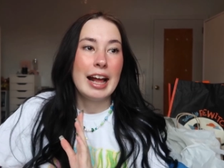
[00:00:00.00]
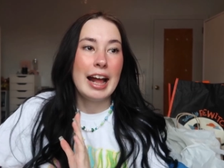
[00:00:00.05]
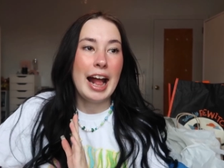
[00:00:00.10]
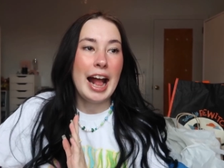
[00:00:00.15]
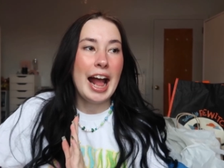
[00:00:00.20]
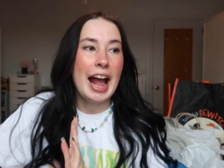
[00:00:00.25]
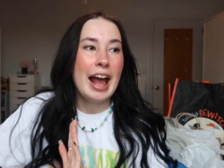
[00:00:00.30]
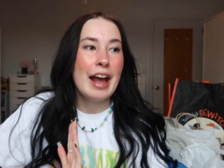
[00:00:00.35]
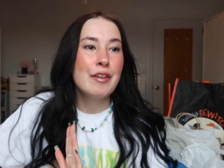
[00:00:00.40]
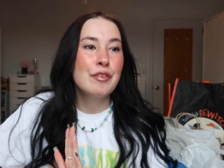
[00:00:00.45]

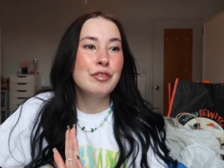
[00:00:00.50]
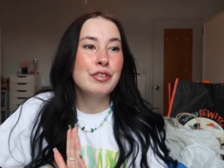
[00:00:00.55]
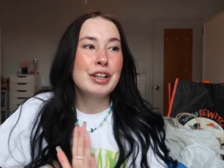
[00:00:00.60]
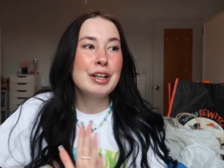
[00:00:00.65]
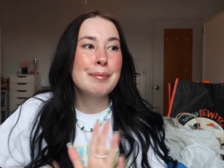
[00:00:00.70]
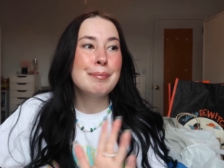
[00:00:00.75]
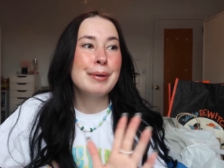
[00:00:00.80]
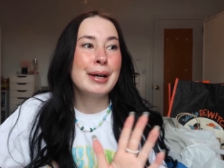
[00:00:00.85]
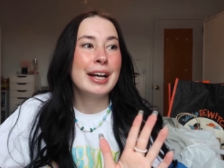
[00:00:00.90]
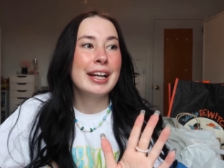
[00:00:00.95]

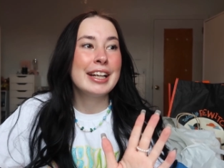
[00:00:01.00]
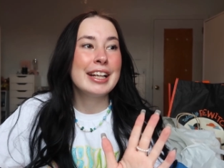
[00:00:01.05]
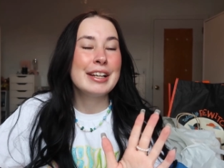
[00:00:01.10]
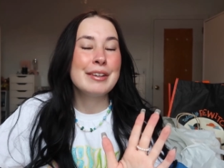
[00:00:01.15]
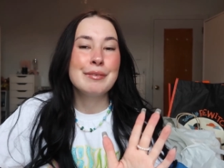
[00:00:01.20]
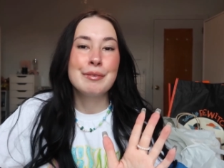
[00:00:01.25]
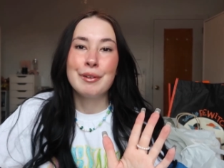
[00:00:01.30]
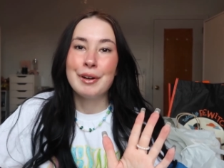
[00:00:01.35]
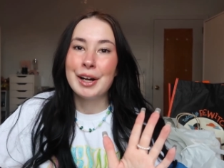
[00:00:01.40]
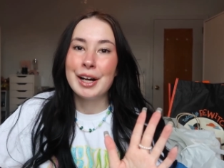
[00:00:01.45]
Everybody
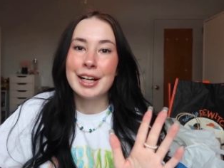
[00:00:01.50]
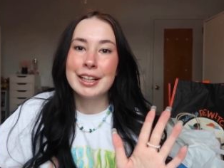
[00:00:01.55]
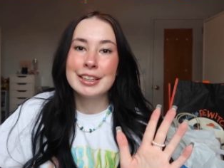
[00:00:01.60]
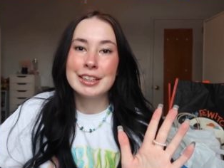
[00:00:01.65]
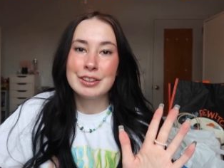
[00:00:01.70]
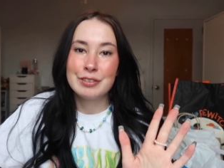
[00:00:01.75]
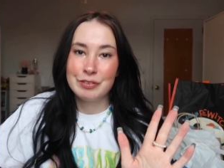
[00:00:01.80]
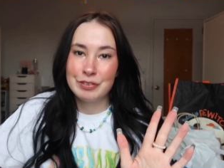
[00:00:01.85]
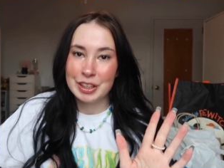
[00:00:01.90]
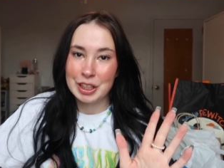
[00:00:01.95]

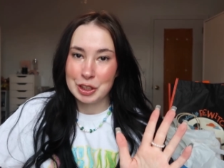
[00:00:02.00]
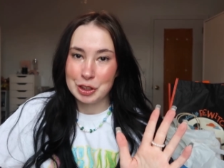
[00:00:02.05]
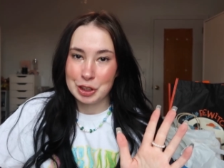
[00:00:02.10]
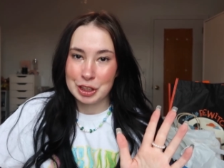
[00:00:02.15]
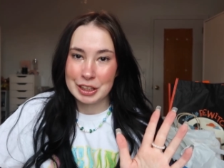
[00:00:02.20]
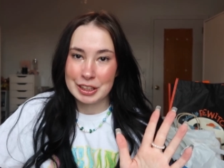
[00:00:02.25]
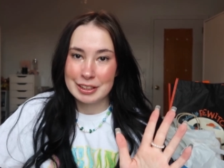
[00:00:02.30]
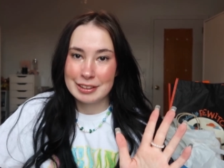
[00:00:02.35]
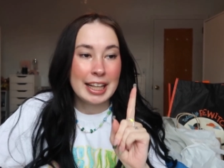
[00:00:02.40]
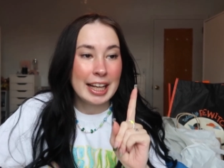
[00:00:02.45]
wants fidgets.